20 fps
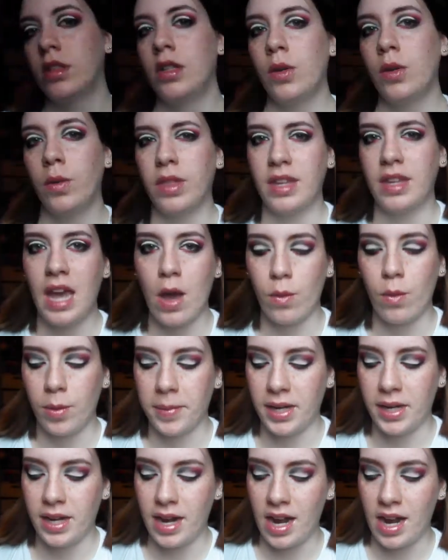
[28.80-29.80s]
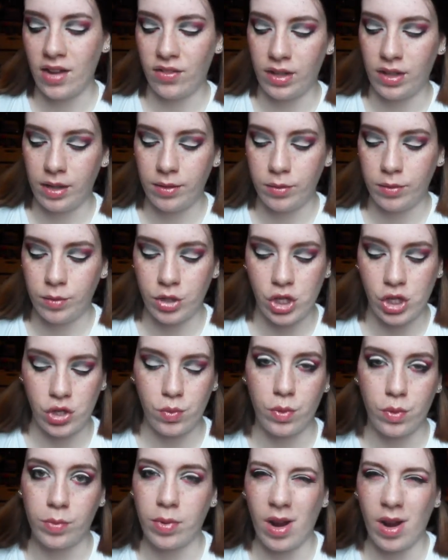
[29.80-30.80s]
with Catwoman and Ivy, which
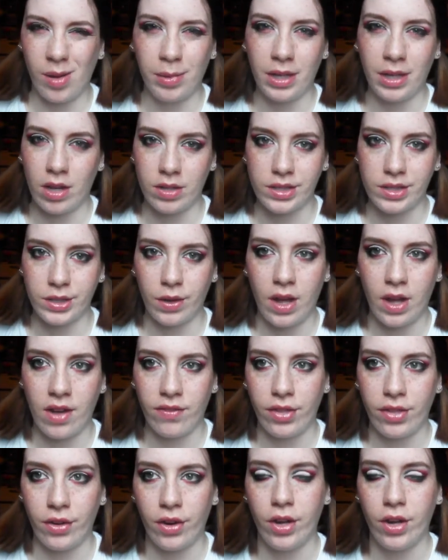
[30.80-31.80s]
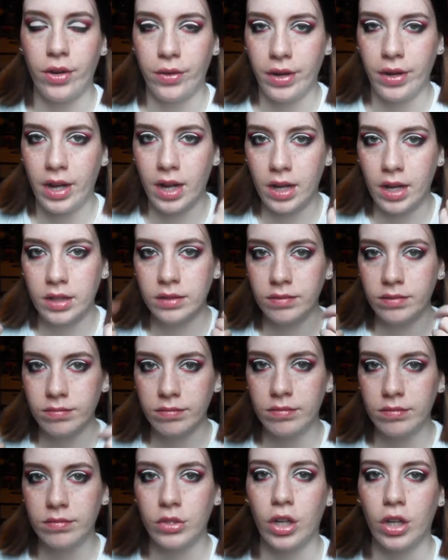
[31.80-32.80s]
will probably also have their own
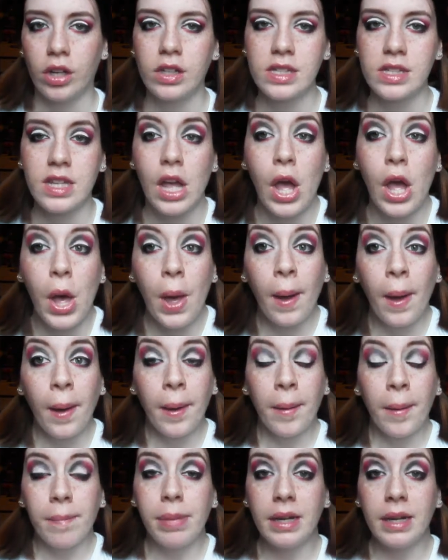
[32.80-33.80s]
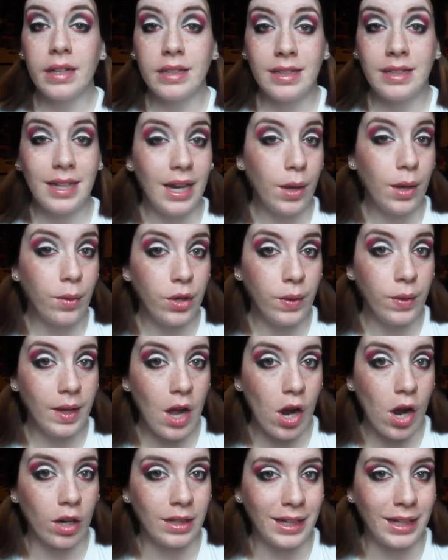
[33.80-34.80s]
looks. But today we're doing
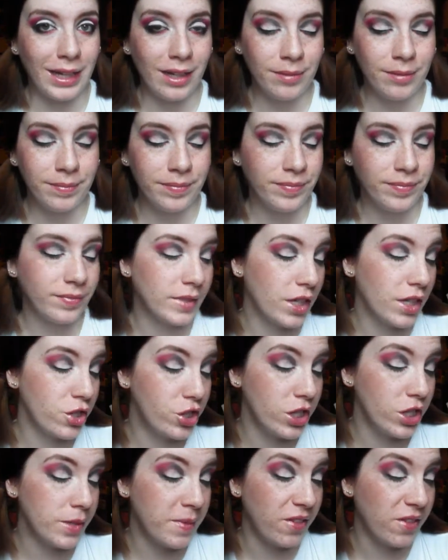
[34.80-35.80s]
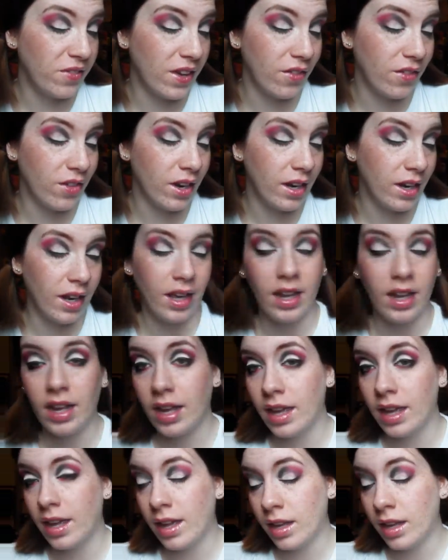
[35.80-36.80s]
Harley, because she's my favorite,
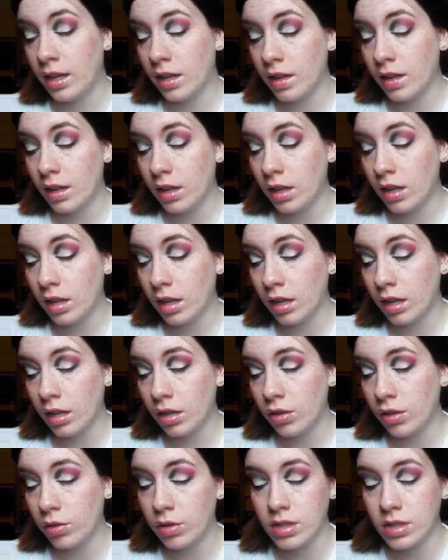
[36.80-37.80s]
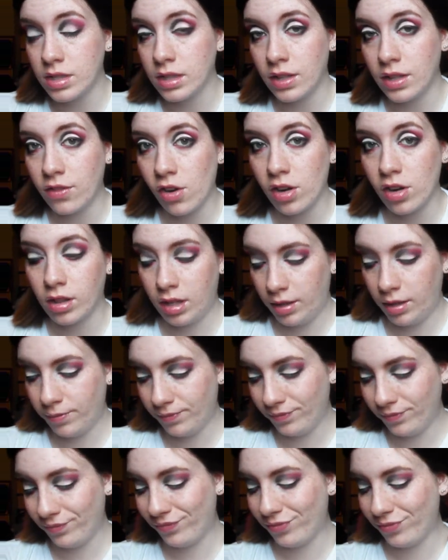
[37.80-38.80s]
and who doesn't love Harley?
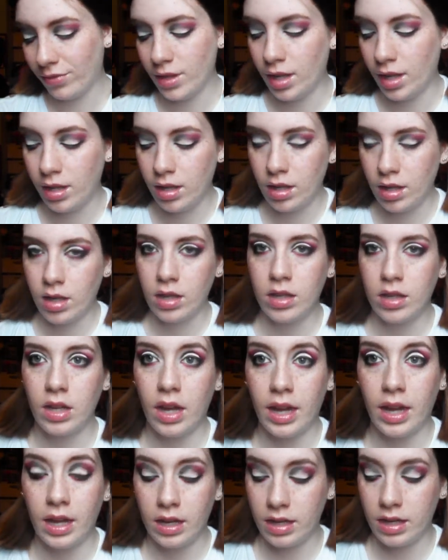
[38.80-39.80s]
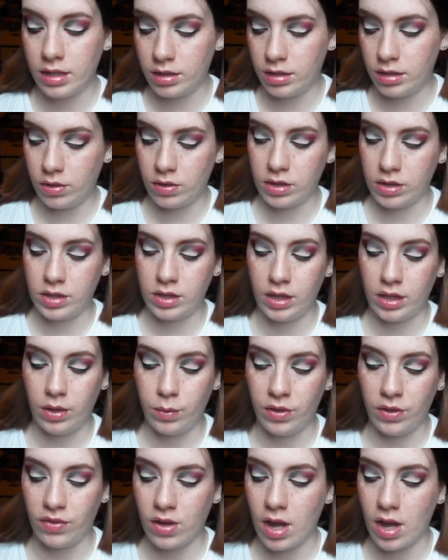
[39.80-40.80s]
And as you can see,
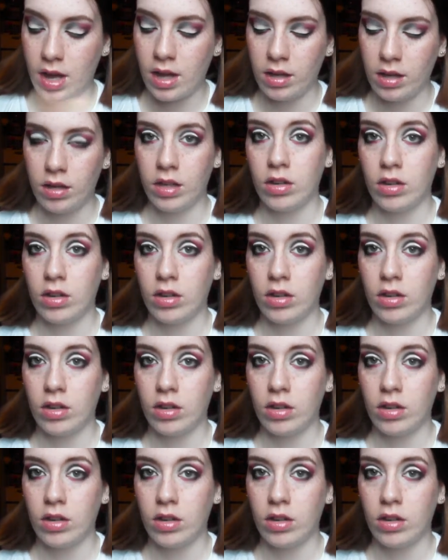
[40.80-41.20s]
we've got in